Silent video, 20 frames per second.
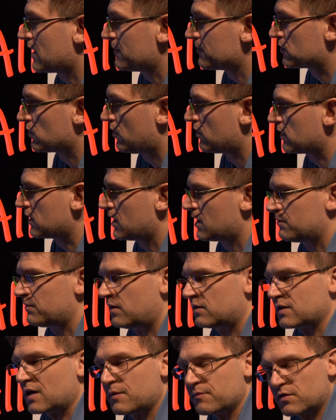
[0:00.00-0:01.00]
I'm talking
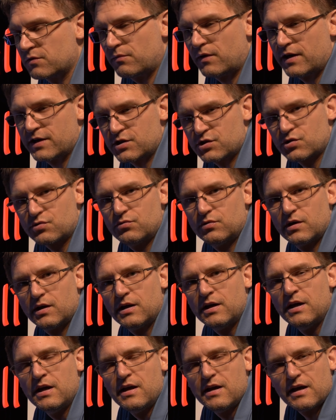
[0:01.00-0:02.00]
about. I'm quite
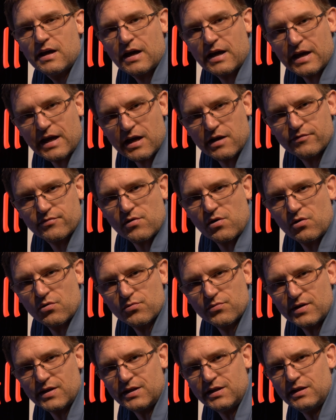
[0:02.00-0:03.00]
sure I have
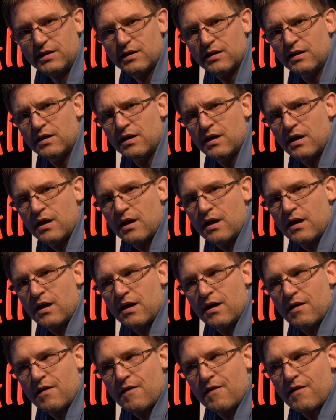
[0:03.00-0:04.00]
already
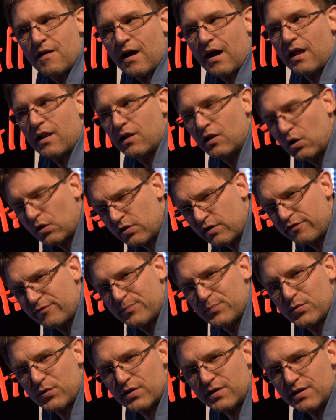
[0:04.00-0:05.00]
a lot
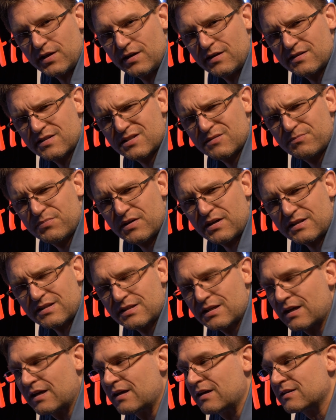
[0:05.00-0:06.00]
of burn-ins,
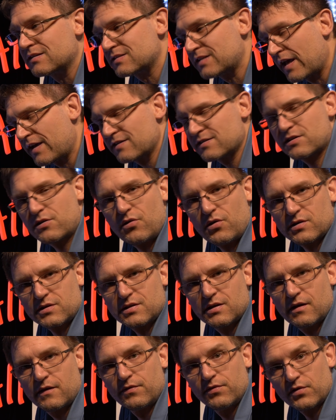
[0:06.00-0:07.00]
but thanks God,
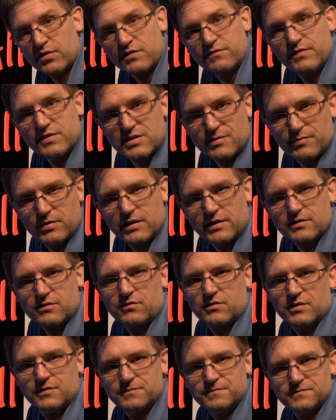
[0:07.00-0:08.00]
not visible at
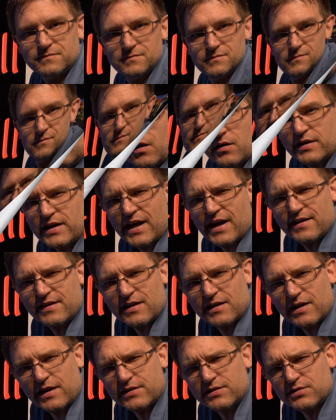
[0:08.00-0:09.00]
all. Okay, and
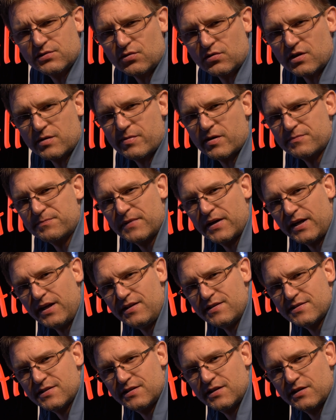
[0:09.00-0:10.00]
I like to talk about my
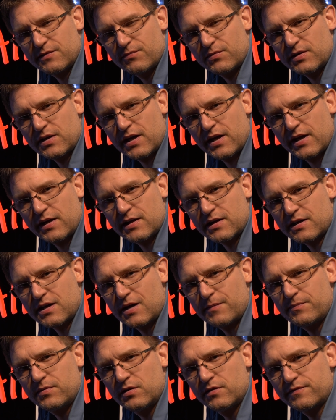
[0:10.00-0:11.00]
incident what I had a
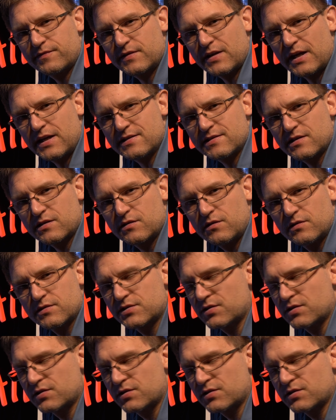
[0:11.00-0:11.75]
couple of days ago.